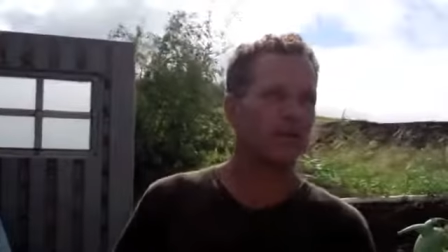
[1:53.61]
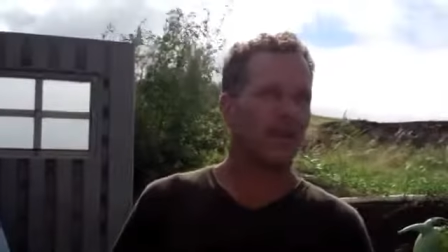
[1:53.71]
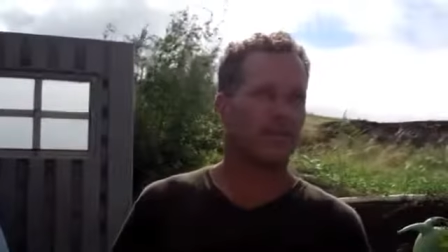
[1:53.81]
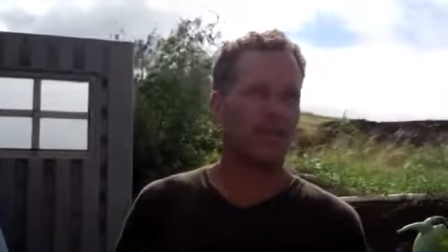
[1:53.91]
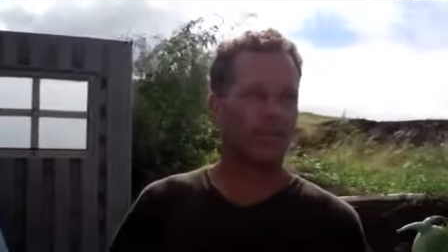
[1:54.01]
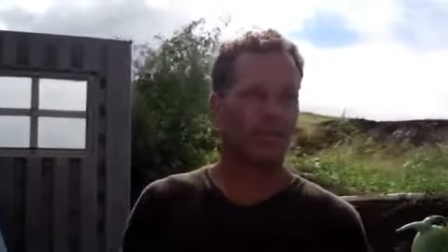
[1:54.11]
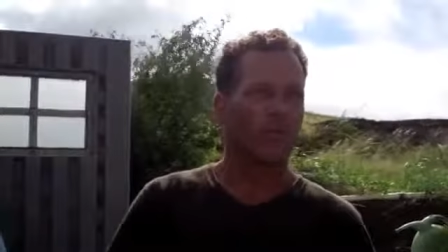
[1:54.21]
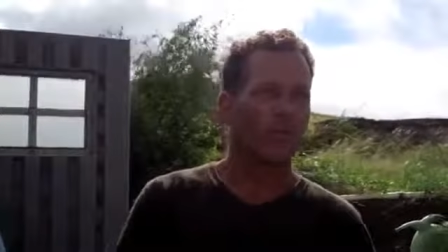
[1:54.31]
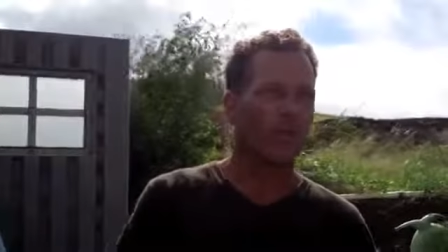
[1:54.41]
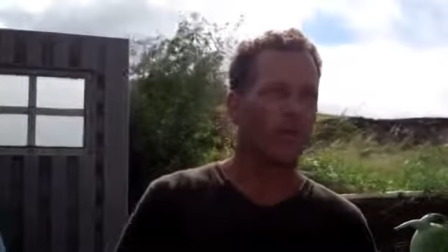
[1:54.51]
And if you
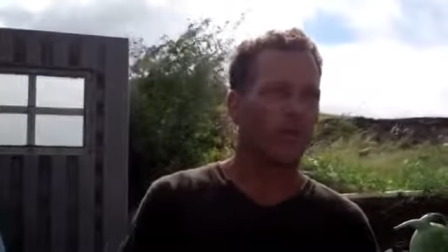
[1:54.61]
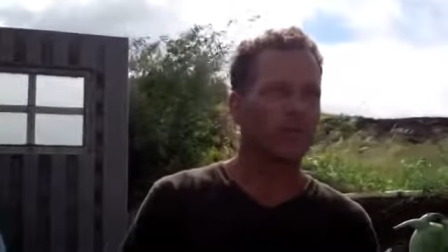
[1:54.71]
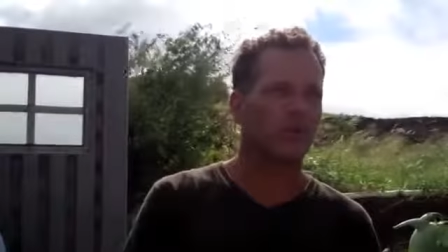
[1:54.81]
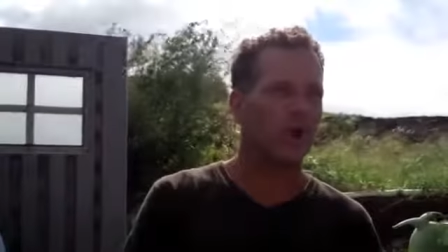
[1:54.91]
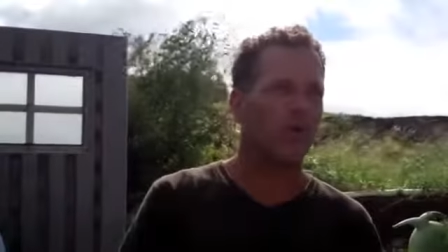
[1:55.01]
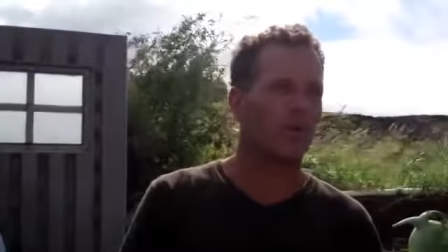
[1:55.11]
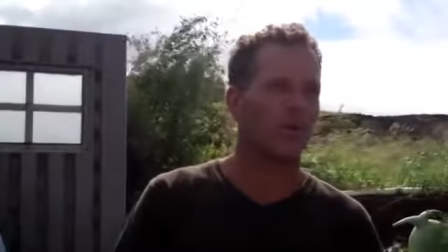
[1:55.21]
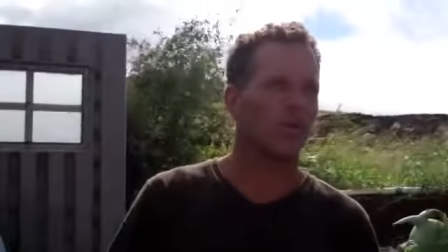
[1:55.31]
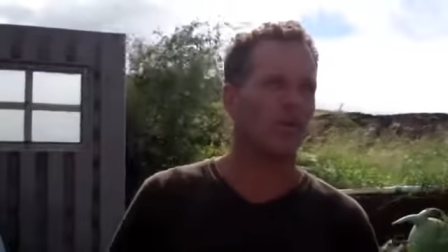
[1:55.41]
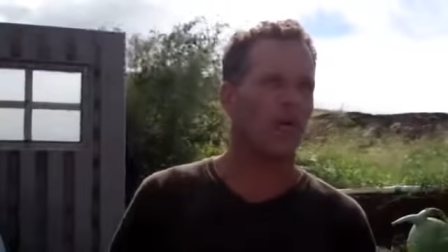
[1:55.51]
maybe once in a while put a
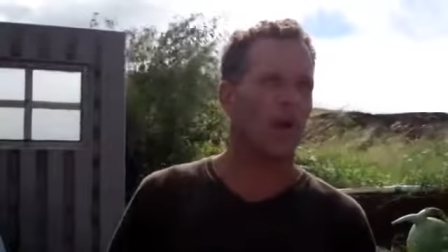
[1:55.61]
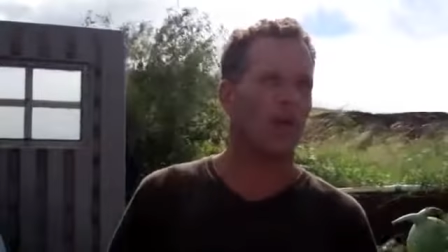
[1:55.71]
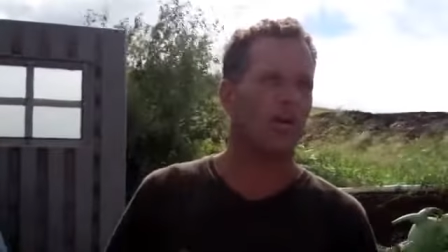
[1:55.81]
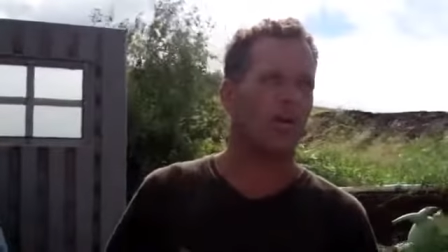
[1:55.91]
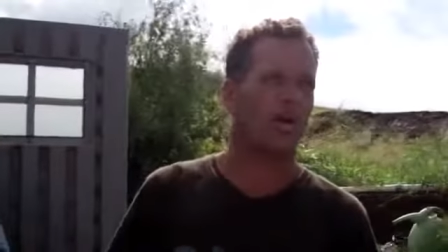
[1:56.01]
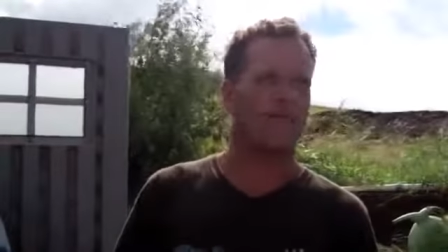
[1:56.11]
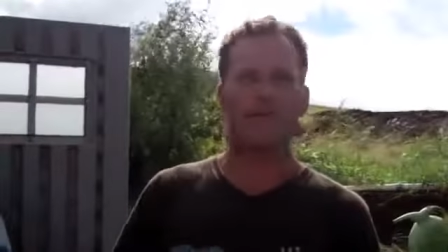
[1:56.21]
little bit of water on it.